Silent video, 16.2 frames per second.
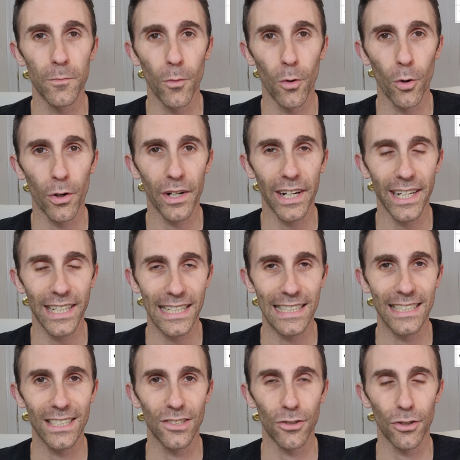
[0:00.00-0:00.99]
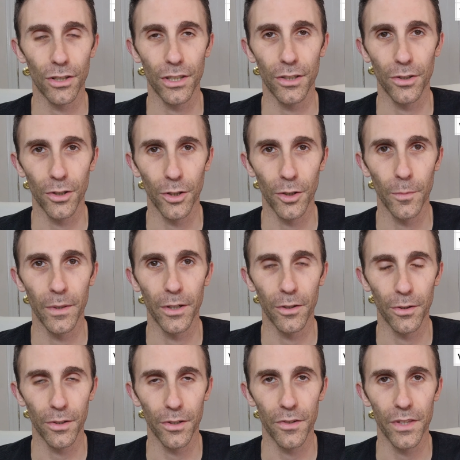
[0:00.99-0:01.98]
more and I started a little bit
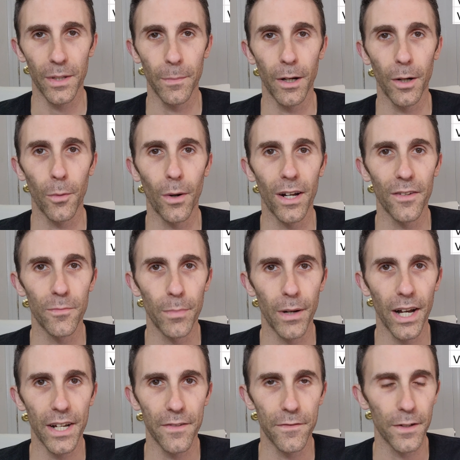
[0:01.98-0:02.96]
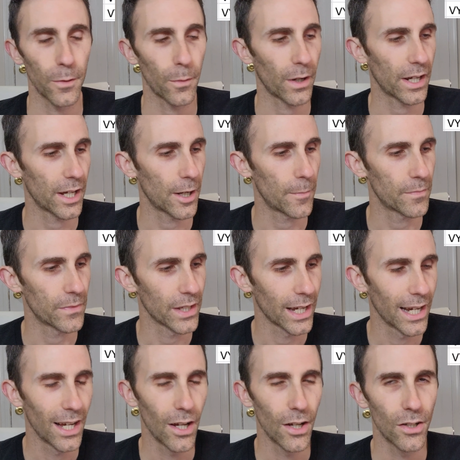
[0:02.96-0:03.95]
earlier than my wife buying VYM.
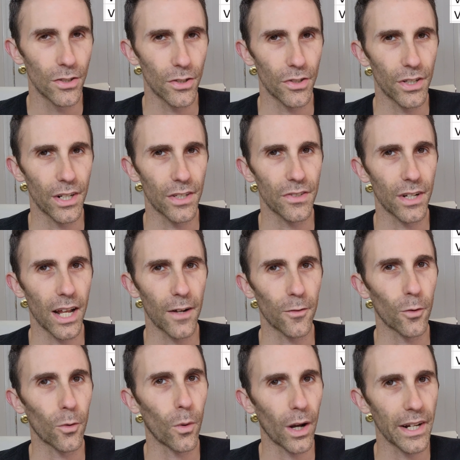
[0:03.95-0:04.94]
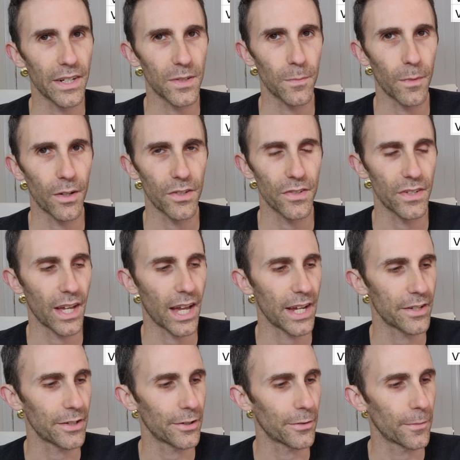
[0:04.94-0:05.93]
So she doesn't have quite as much as
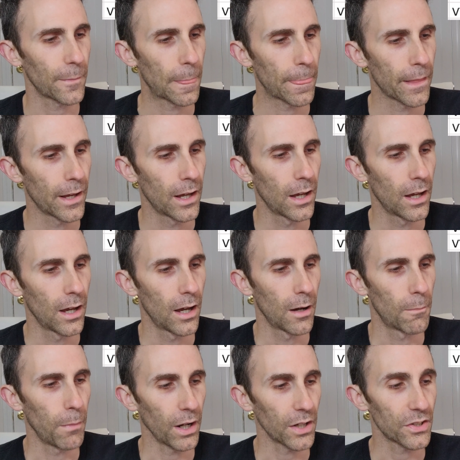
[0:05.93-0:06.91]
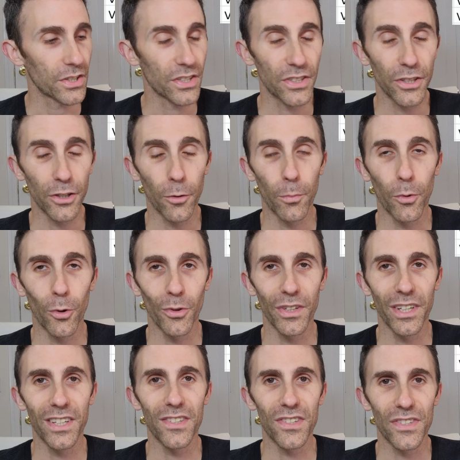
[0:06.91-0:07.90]
I do. But she still
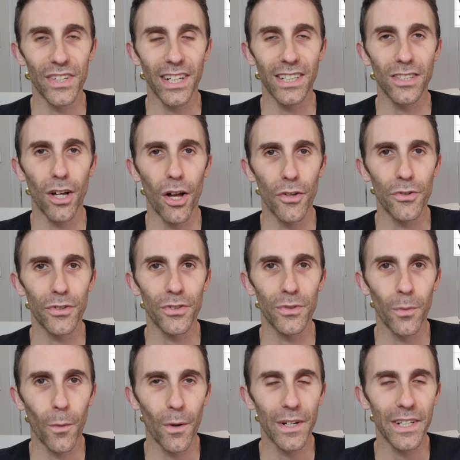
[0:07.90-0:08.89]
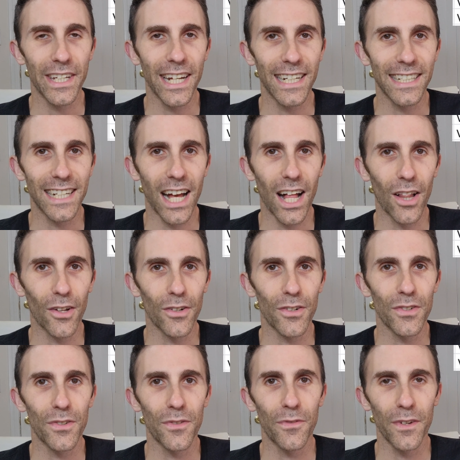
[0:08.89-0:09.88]
pulled in
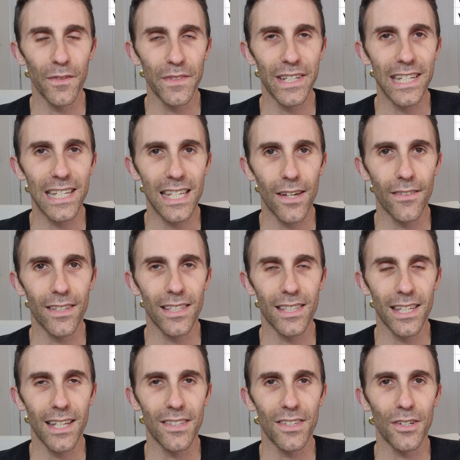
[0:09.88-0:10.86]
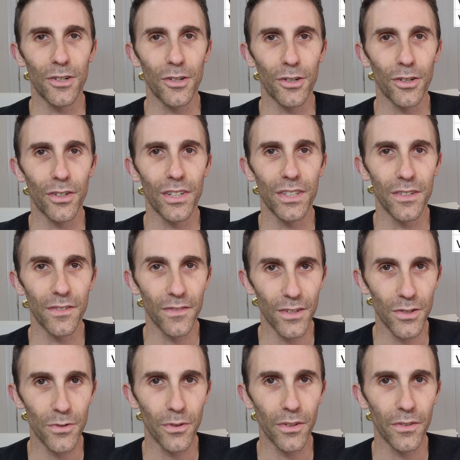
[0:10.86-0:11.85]
$628.57 in her
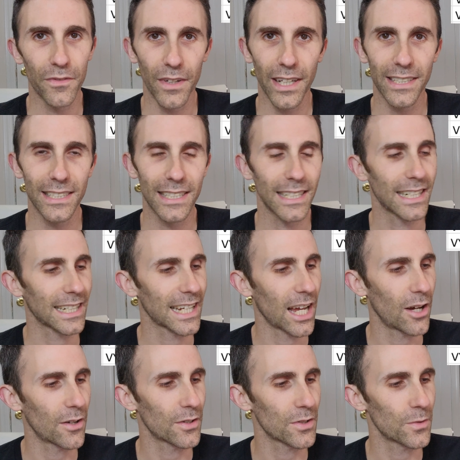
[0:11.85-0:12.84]
individual investing account